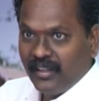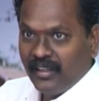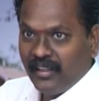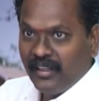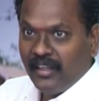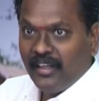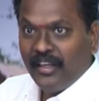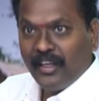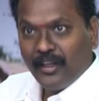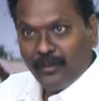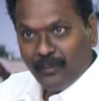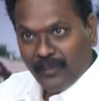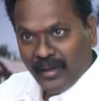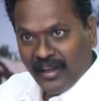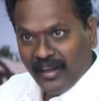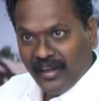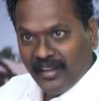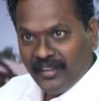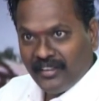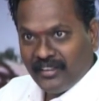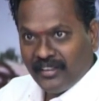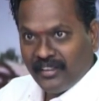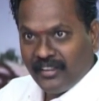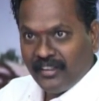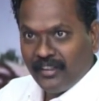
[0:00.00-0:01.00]
he can
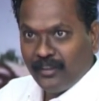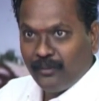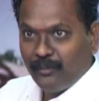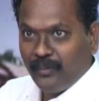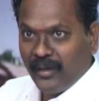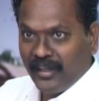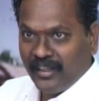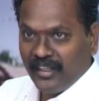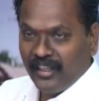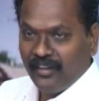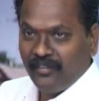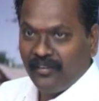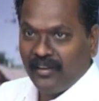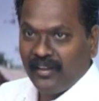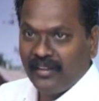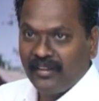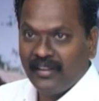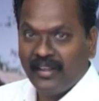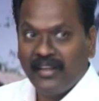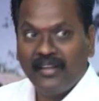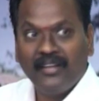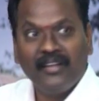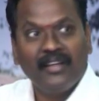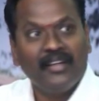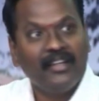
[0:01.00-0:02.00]
manage it in better way
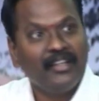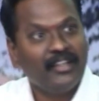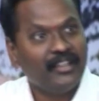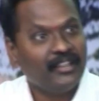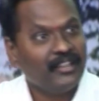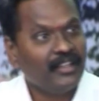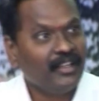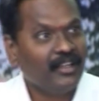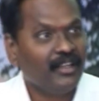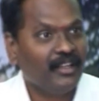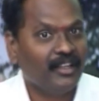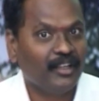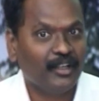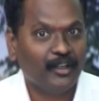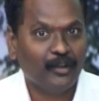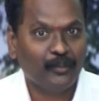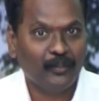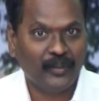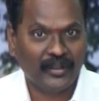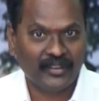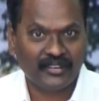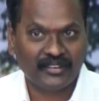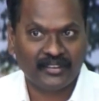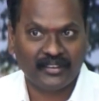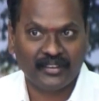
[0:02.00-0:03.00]
than any other
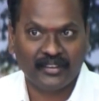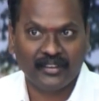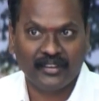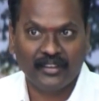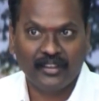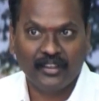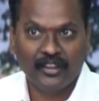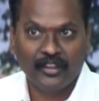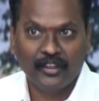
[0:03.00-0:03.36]
person.